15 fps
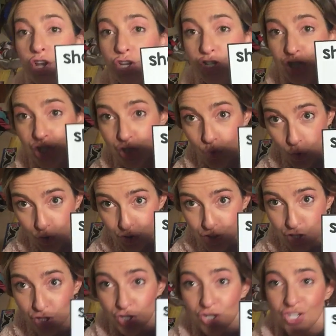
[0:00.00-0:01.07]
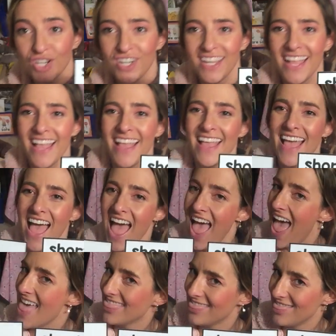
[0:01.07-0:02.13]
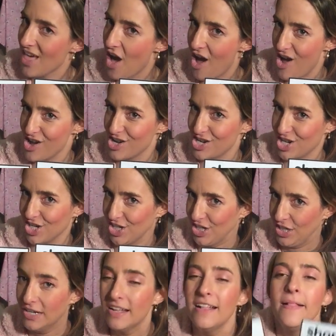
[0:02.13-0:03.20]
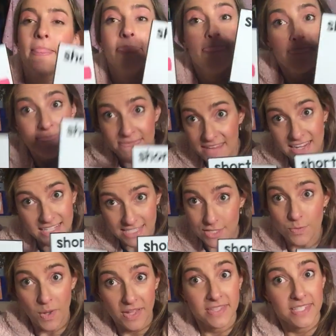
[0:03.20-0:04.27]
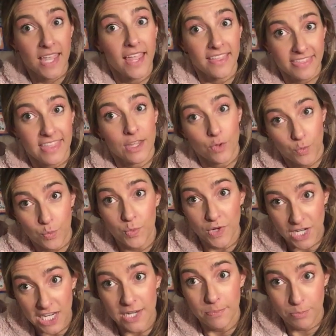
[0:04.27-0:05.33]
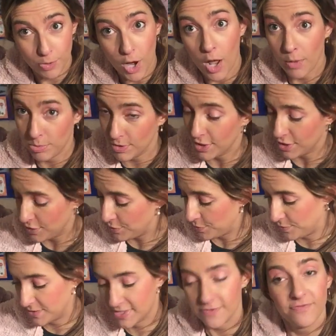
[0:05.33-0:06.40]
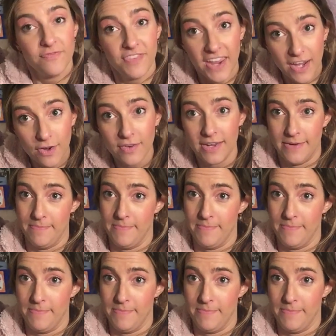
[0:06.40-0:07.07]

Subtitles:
shorter and longer. These ones I think we probably use very